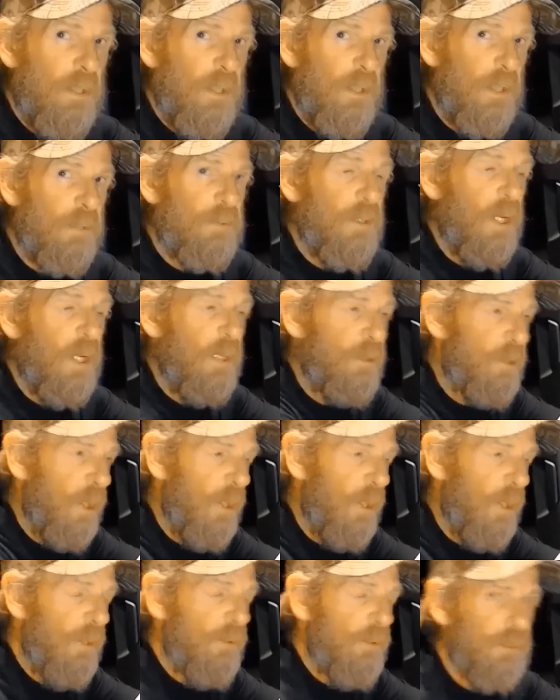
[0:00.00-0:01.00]
it's not
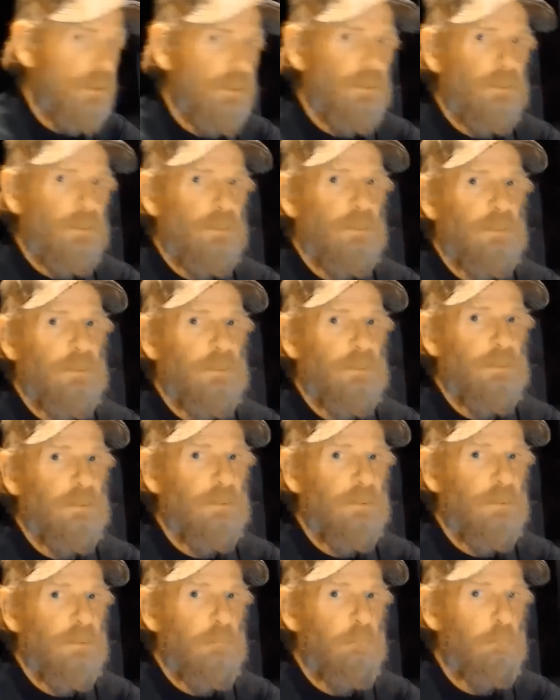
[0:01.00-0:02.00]
charging.
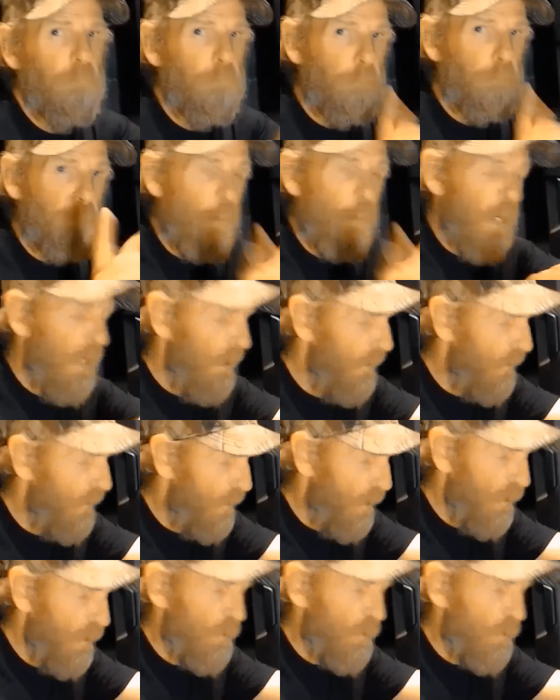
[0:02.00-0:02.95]
But this